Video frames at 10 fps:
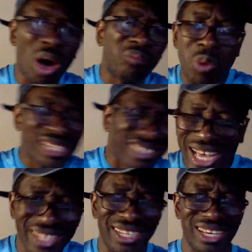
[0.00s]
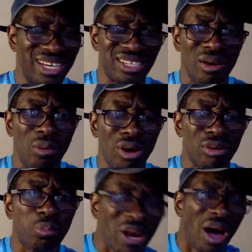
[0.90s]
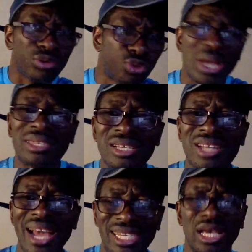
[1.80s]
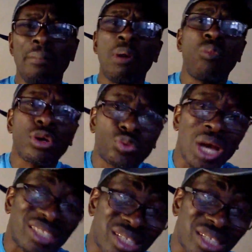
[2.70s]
you have wasted without doing this like this. But what we are